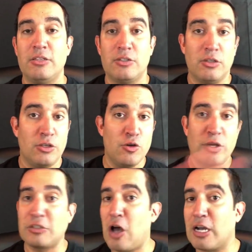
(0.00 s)
So
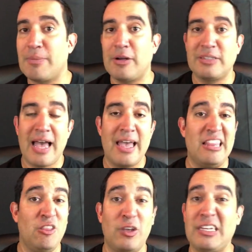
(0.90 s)
you can talk about
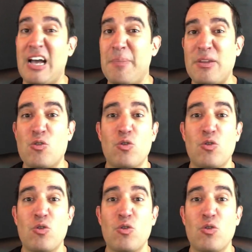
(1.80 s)
that and look it up and